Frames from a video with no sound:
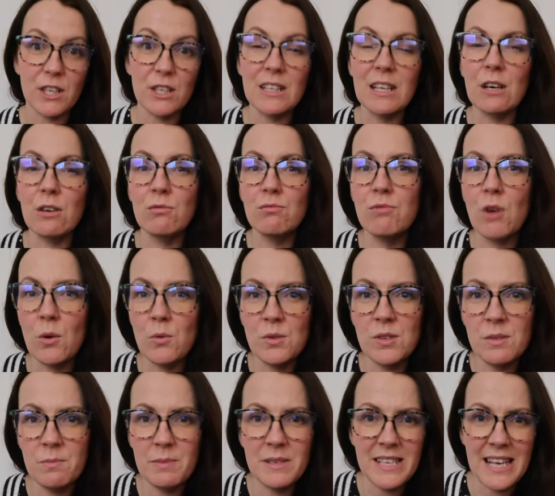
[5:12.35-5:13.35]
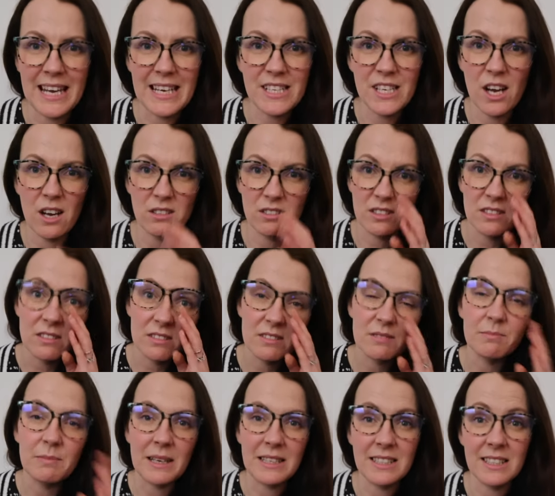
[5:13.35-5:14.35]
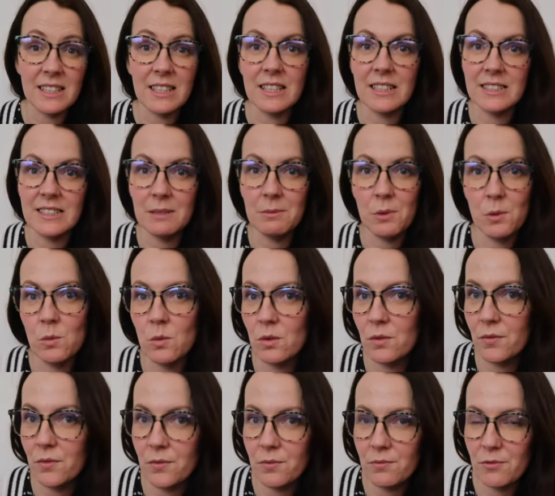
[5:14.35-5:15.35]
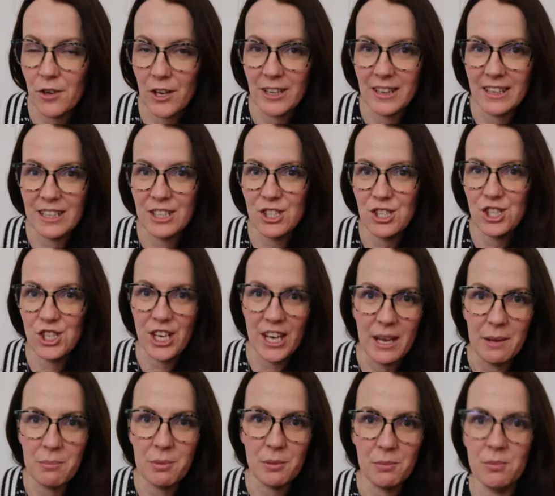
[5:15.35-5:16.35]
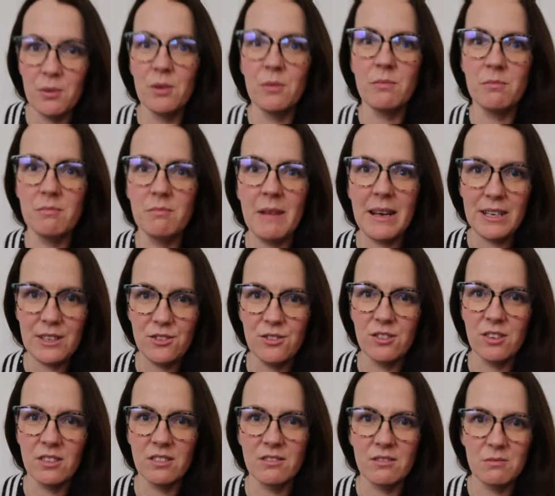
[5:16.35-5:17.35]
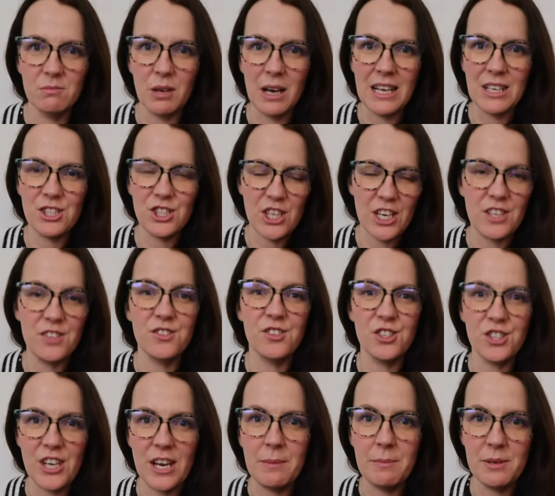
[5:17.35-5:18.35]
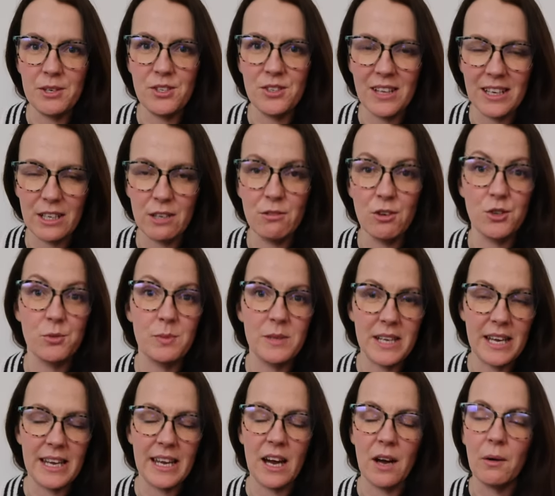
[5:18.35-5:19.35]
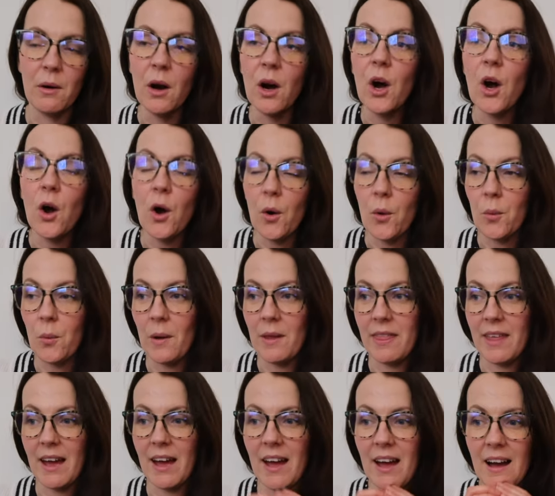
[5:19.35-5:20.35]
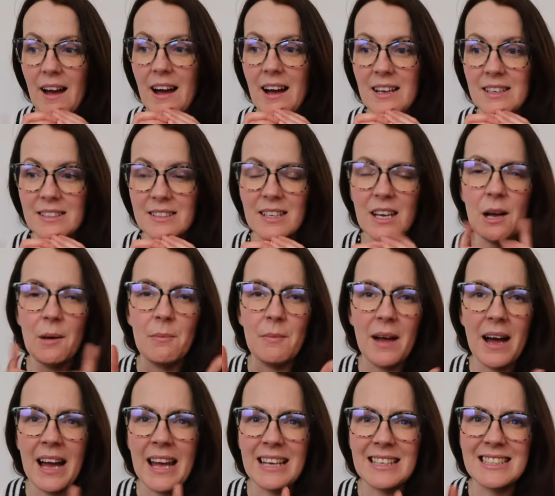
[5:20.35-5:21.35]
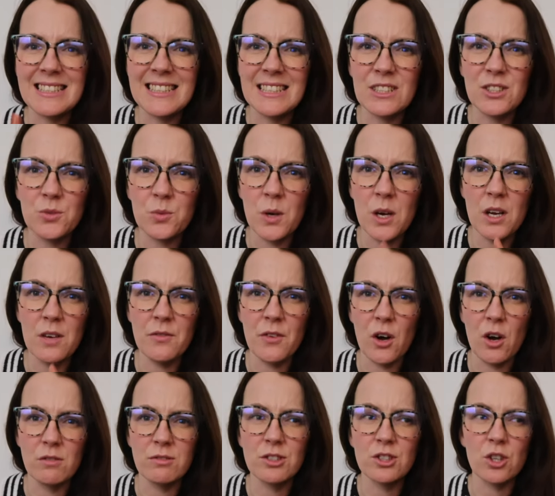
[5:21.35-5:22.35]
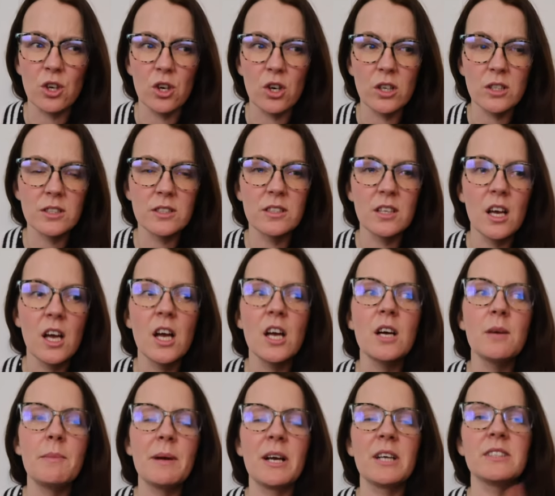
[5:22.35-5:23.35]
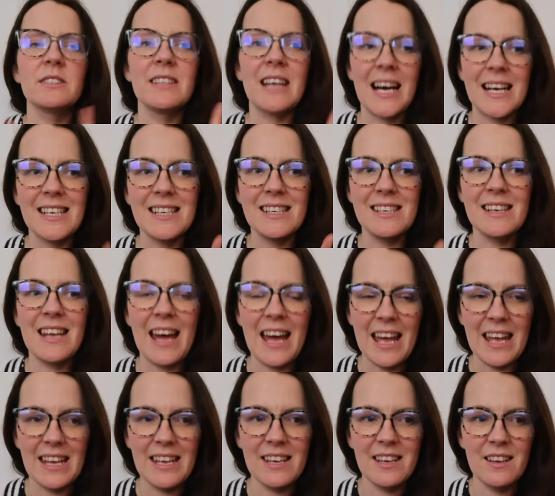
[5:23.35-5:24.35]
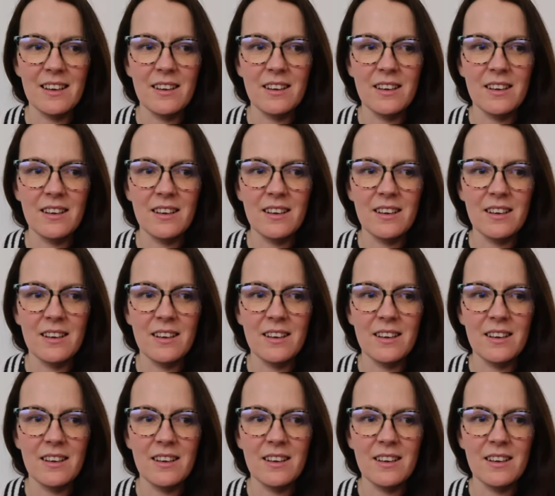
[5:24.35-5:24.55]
little roast potatoes, basically a Slimming Wolf friendly chip, but made on, but I changed the shape into like a roast potato with it. And I had a sin's worth of sauce, because that day